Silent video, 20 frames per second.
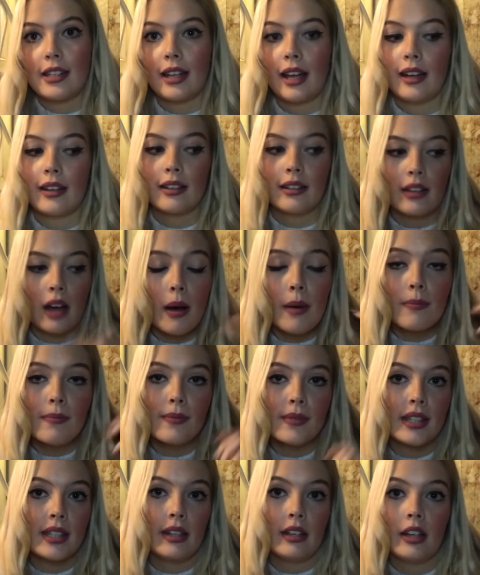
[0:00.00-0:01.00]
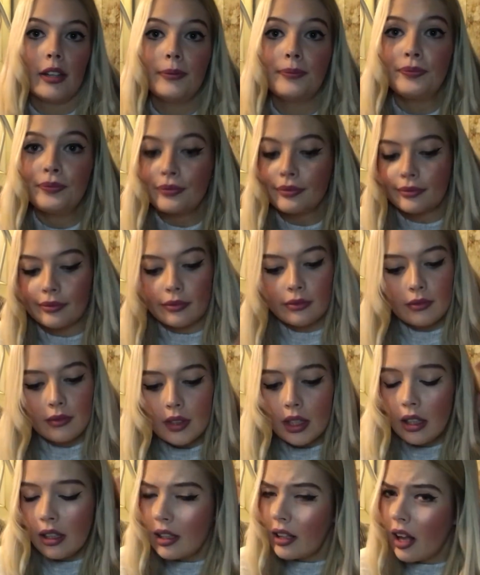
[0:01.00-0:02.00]
So that comes, you know.
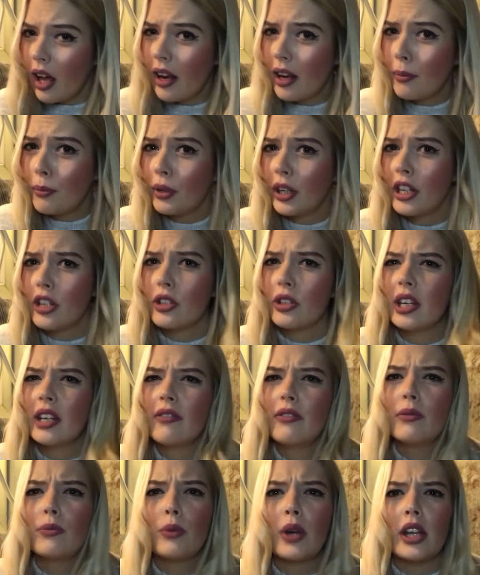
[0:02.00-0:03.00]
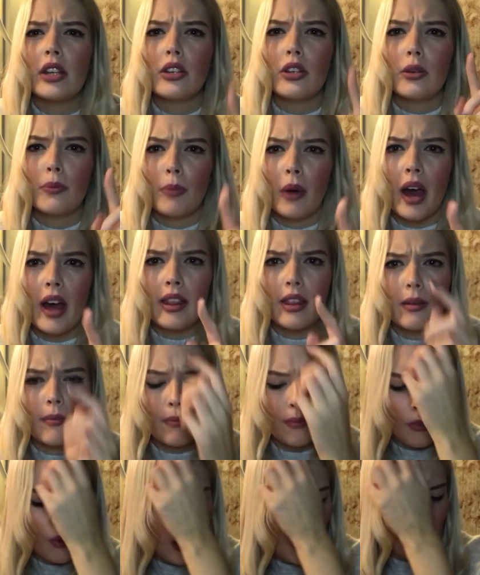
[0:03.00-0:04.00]
And I'm pretty sure even when you buy
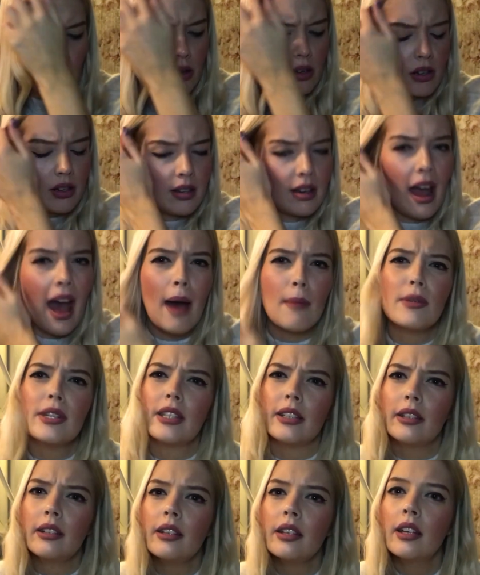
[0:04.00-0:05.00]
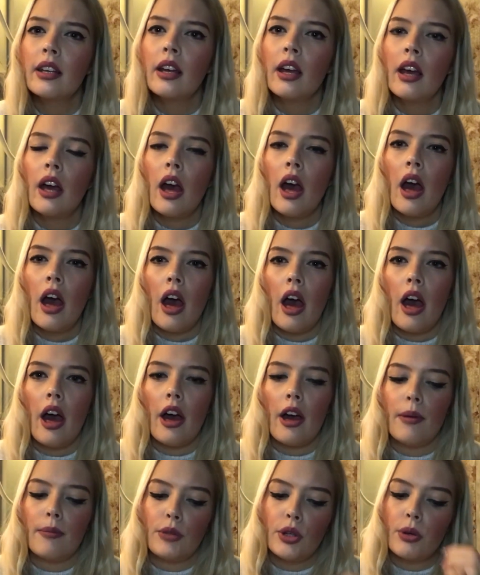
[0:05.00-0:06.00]
them on Amazon,
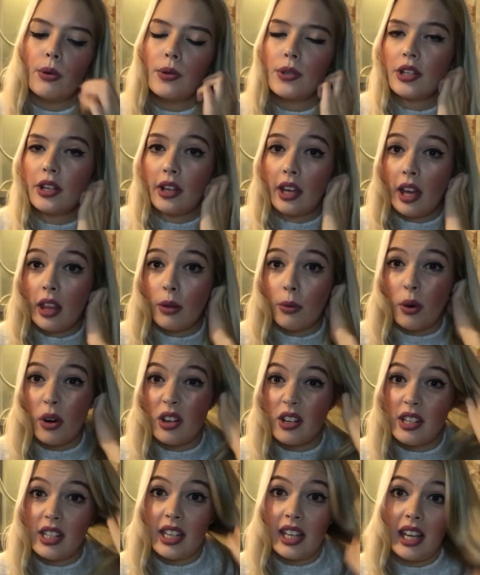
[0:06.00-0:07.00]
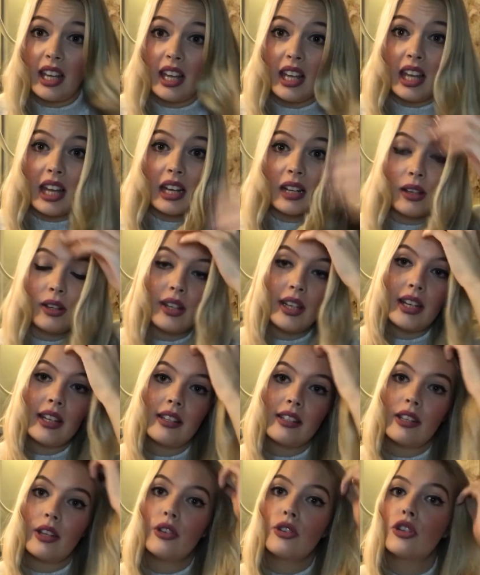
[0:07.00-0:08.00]
you also get the warranty
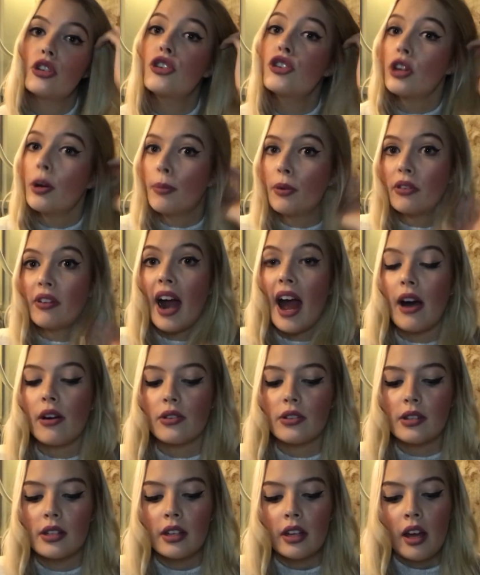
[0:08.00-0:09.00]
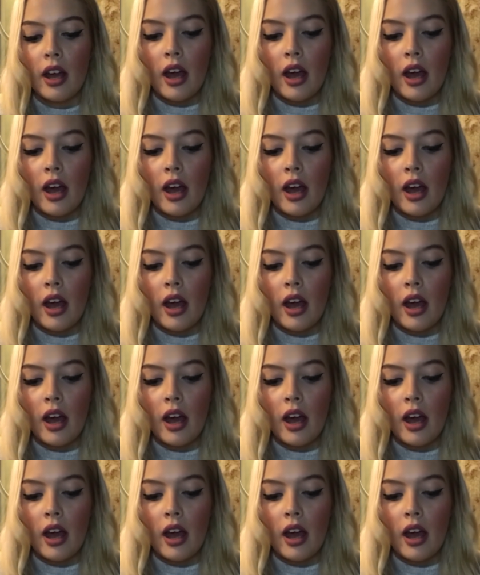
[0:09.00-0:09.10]
included. So just shop around.